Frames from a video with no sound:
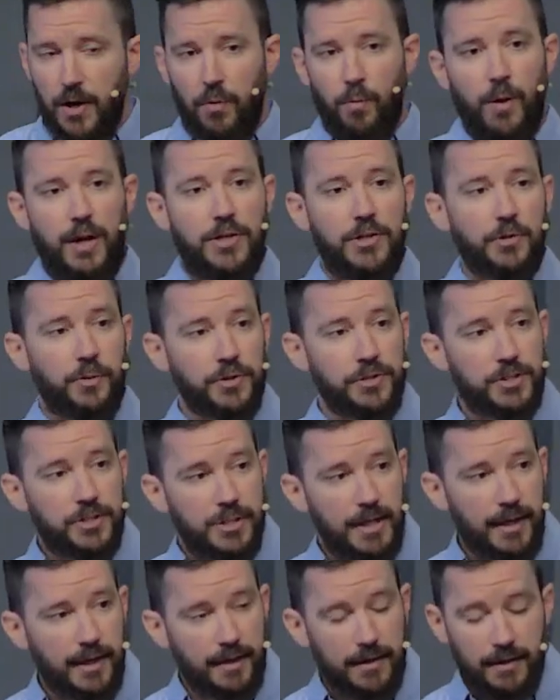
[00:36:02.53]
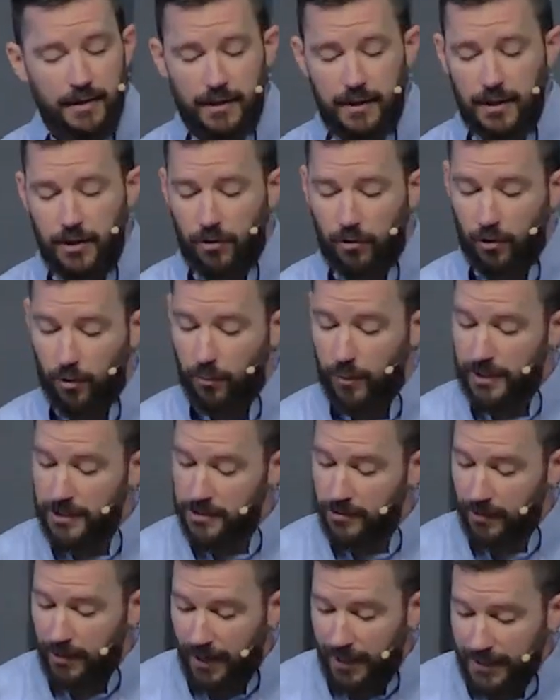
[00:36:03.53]
when you're sick or when
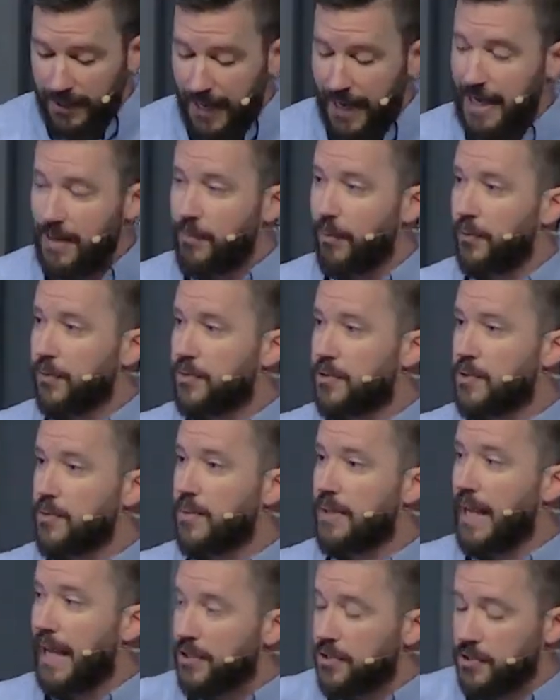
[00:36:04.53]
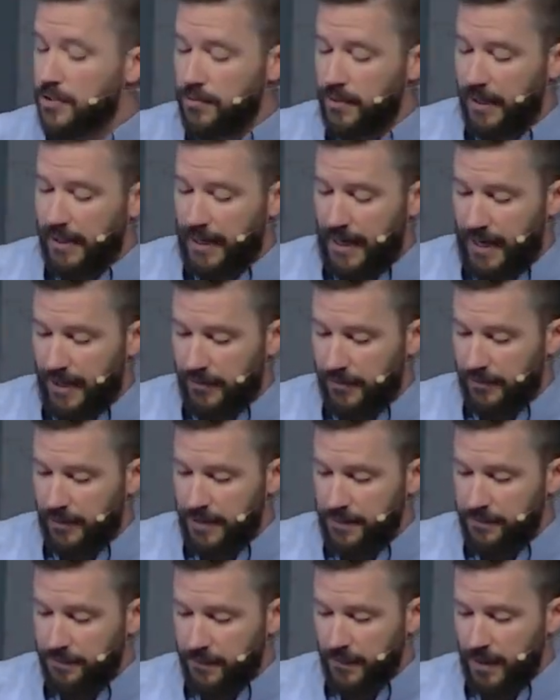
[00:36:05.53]
you're unable to get to a
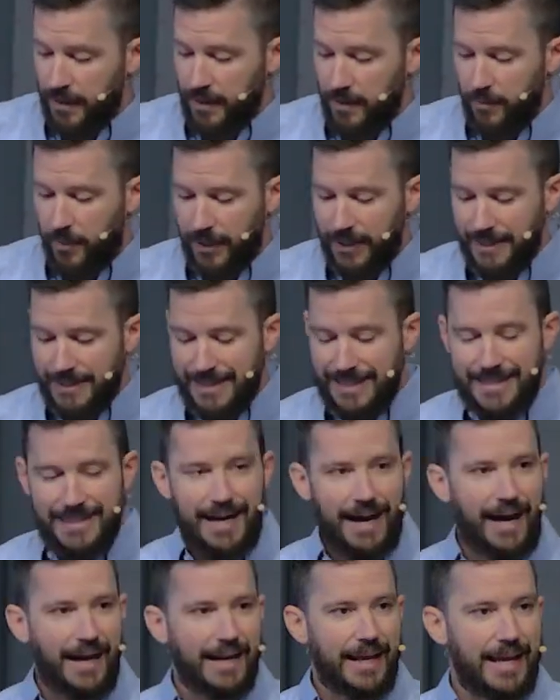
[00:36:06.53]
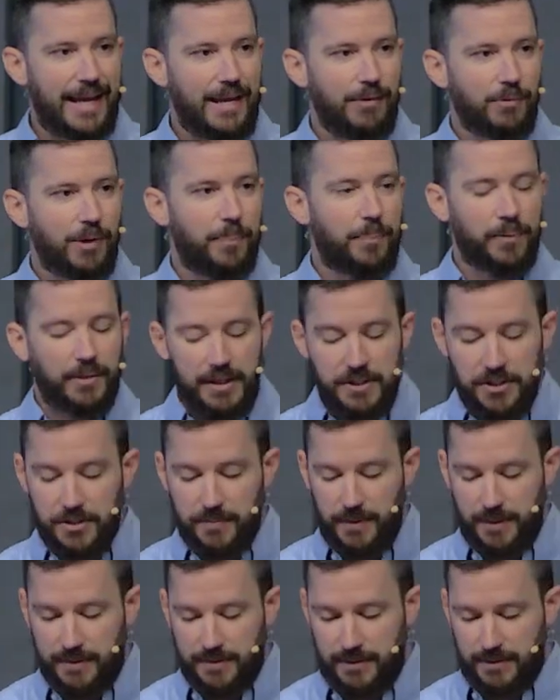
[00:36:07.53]
gathering, but it's not a
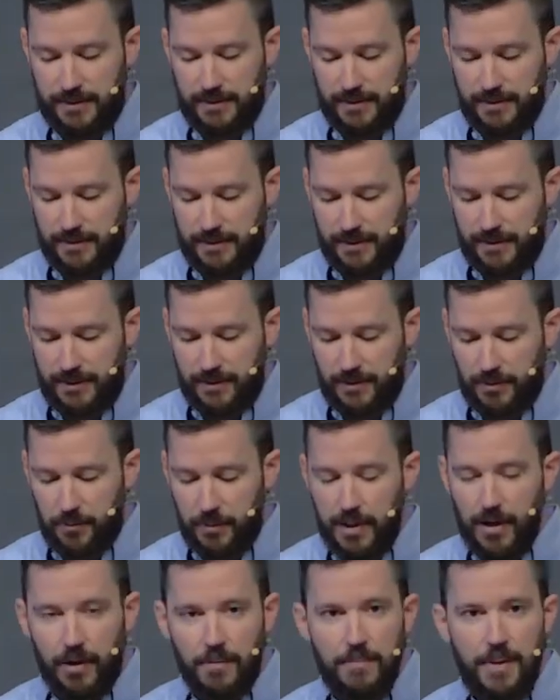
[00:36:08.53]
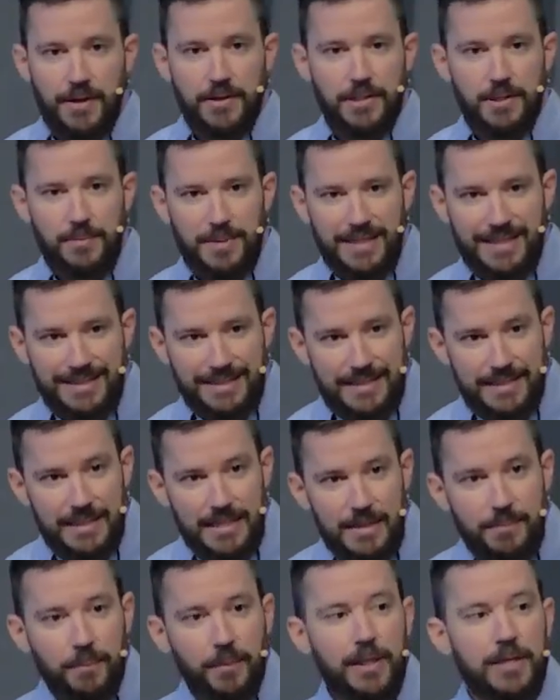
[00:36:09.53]
replacement. We are meant to be
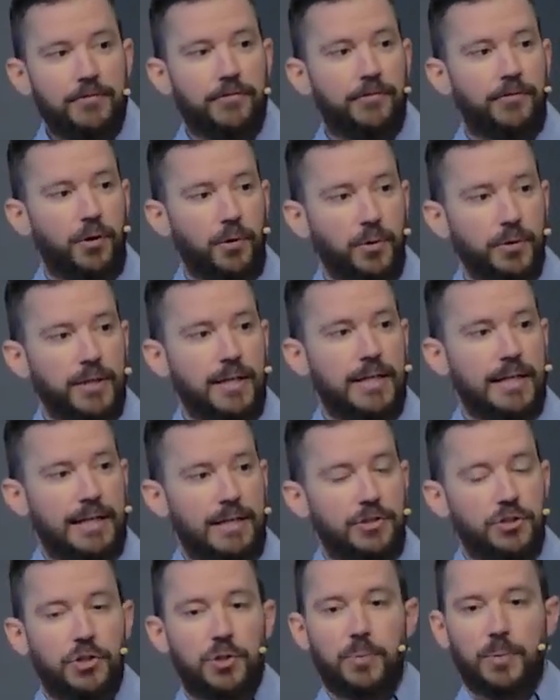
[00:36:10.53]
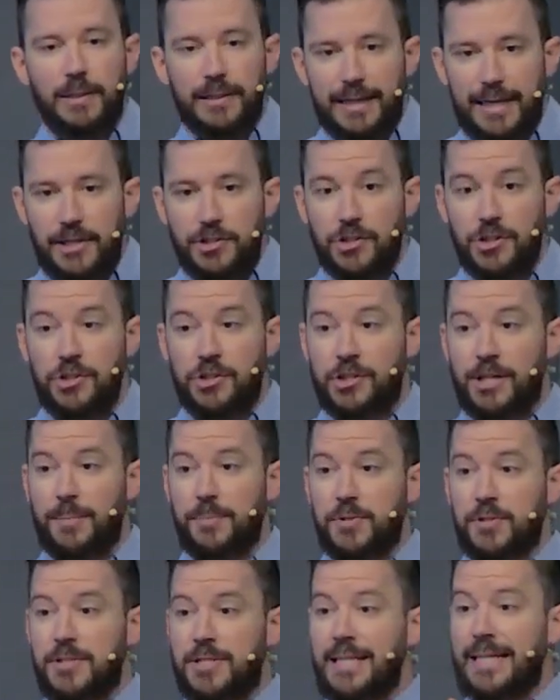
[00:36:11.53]
deeply folded into
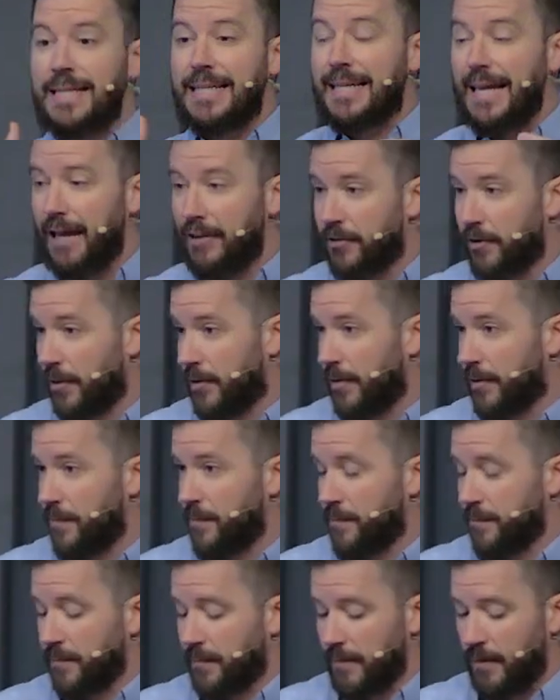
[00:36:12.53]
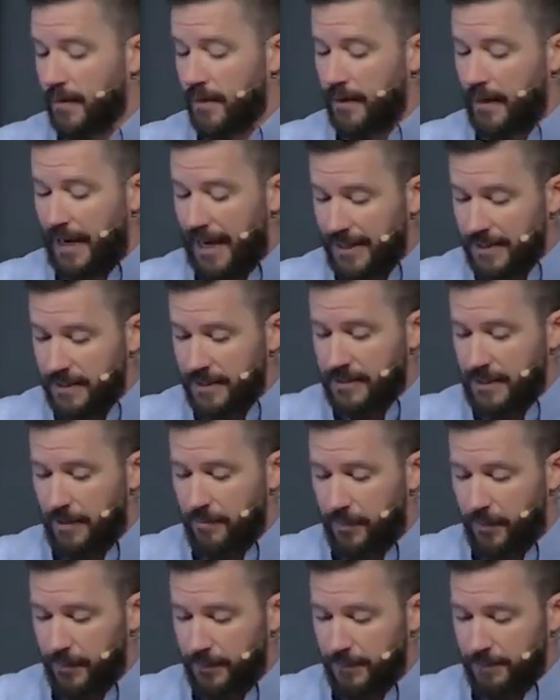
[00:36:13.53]
relationships together as a
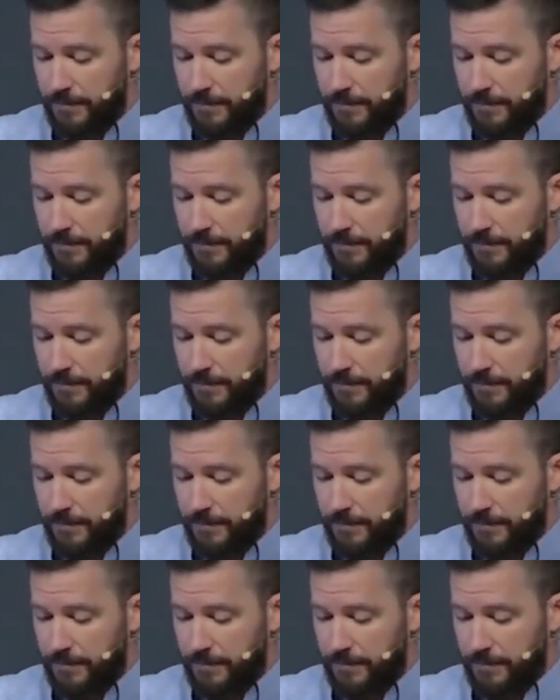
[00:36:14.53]
temple.